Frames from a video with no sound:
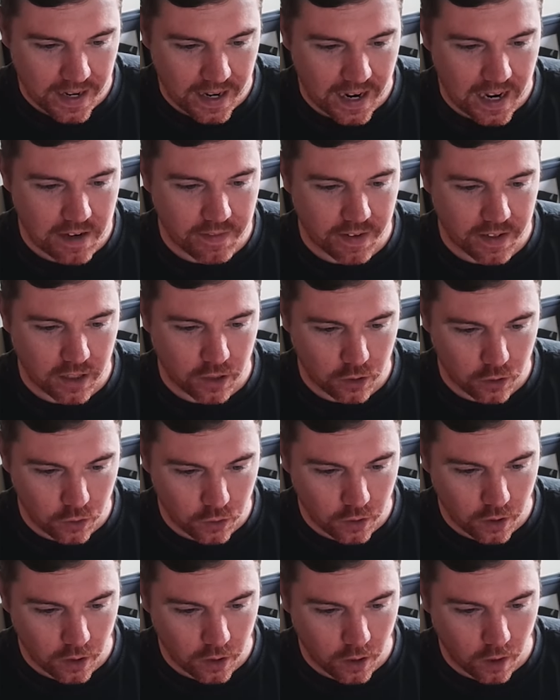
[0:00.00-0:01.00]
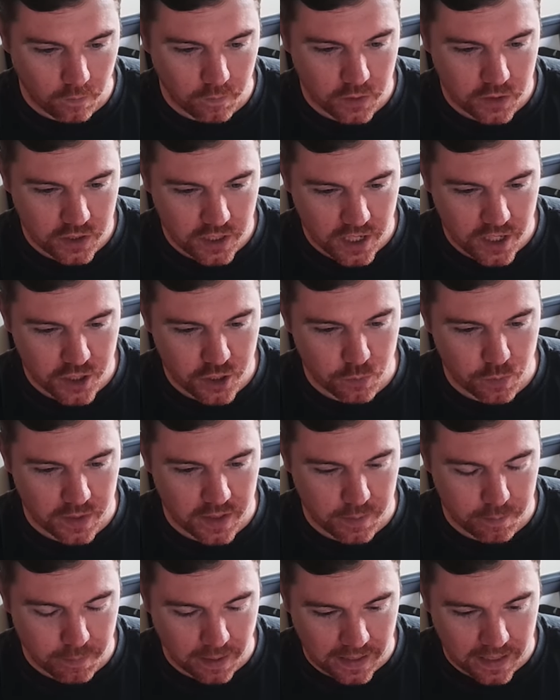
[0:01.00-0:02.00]
I have had a good conversation with
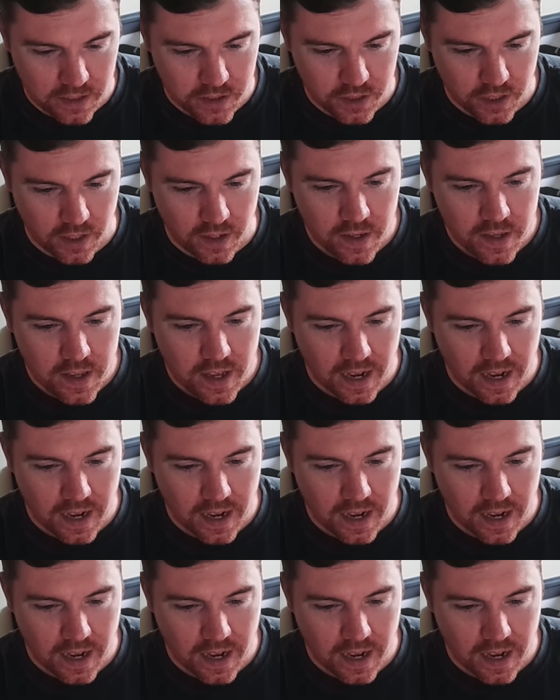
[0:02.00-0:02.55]
the manager